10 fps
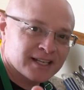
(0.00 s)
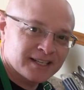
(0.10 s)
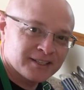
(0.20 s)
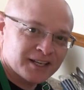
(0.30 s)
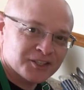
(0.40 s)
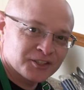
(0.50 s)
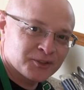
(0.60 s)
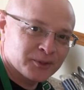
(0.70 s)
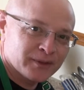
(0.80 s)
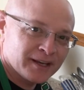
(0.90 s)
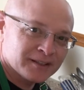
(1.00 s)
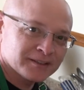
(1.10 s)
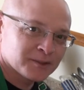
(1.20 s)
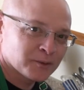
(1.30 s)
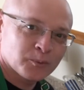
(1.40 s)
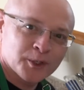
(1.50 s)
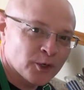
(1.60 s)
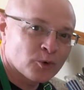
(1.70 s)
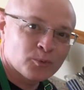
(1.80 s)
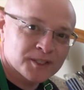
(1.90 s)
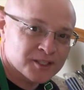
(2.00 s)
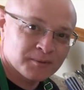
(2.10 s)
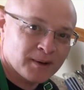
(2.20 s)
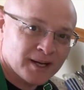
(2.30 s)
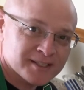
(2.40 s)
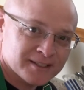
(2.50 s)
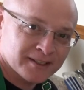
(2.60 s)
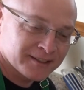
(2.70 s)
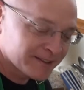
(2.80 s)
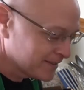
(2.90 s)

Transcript: I didn't actually do that. We don't rinse the pasta.